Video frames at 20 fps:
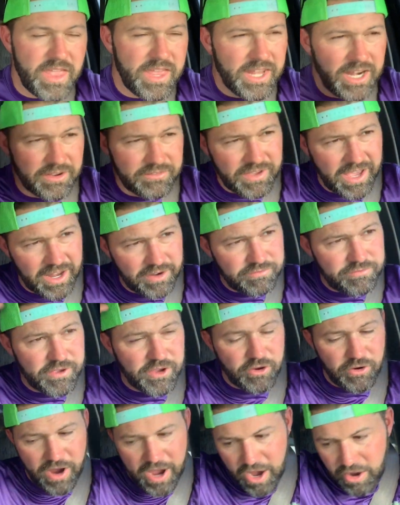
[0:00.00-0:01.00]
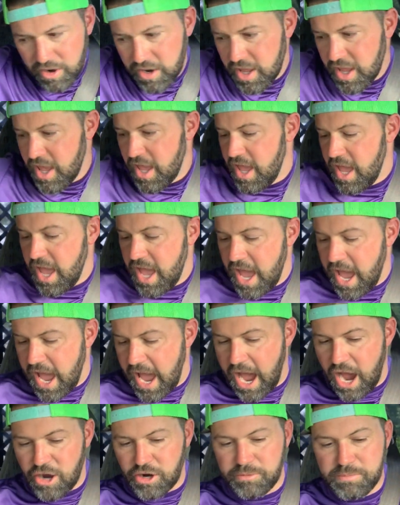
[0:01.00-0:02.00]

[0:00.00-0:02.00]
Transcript: and I've got to figure out how